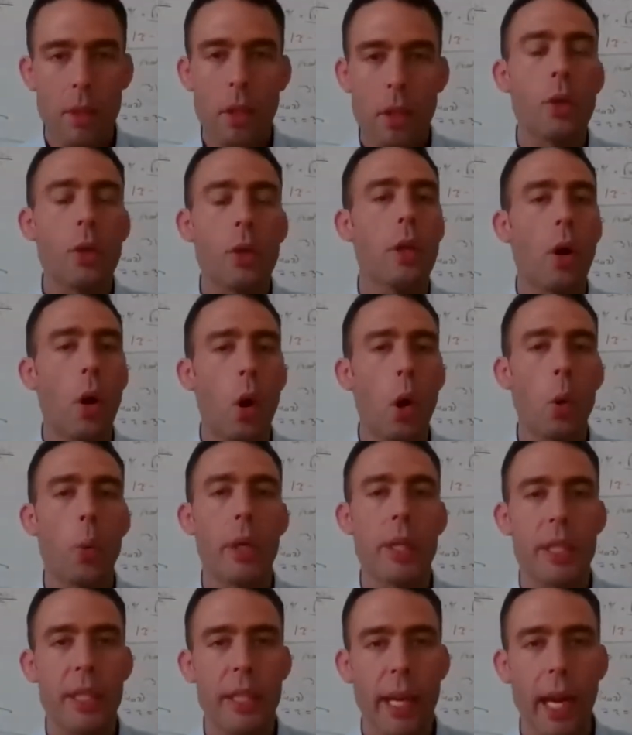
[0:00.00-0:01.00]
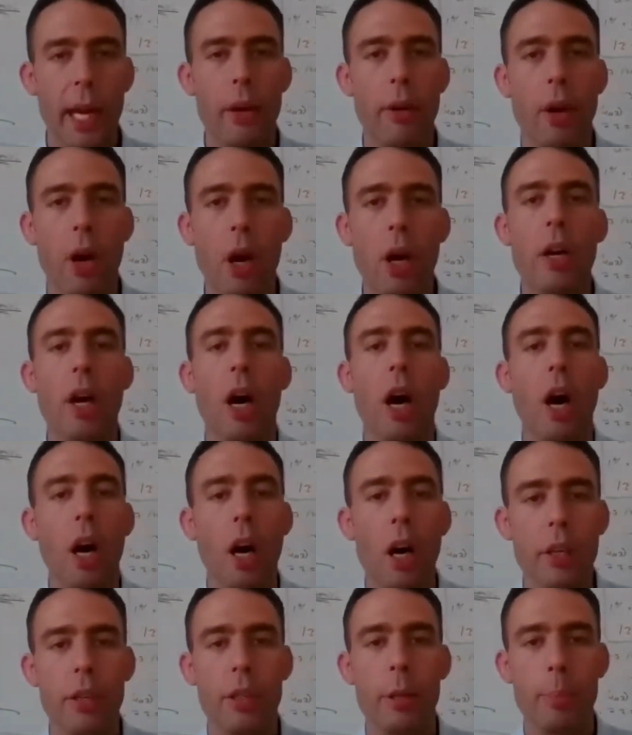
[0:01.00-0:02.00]
you can always count on
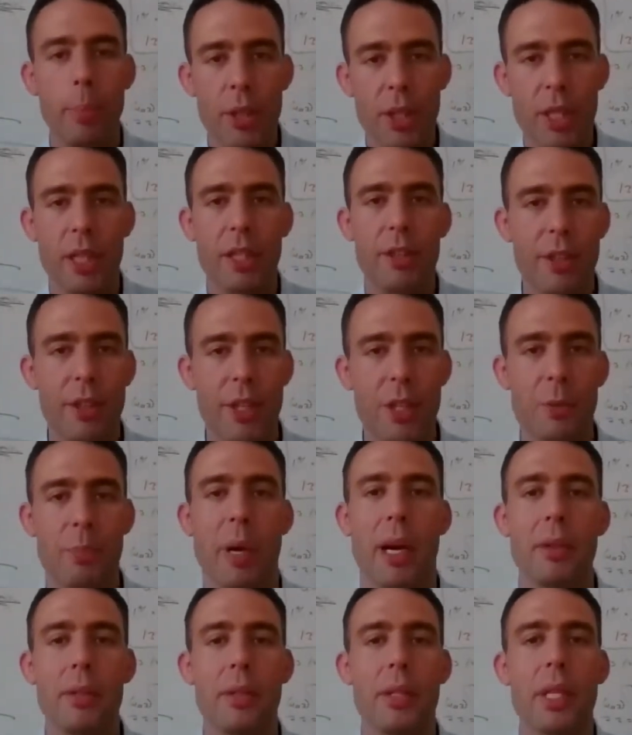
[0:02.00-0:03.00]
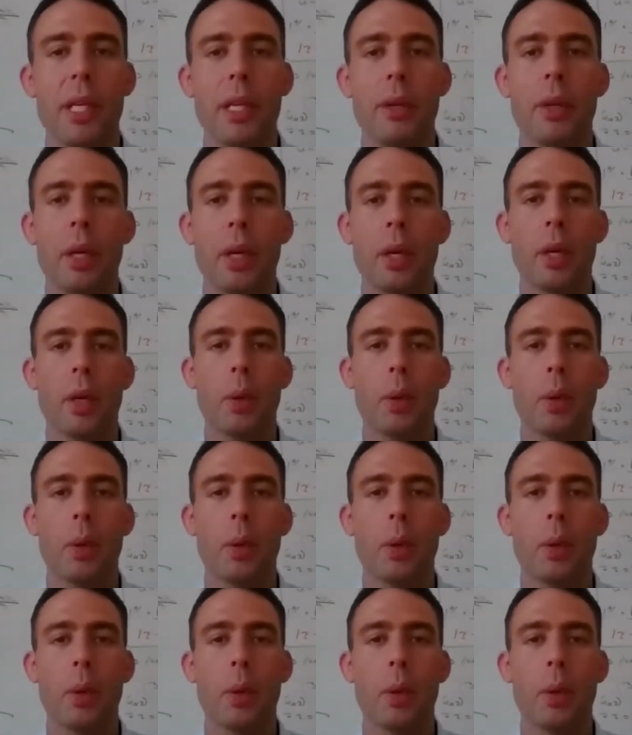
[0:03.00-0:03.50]
100% transparency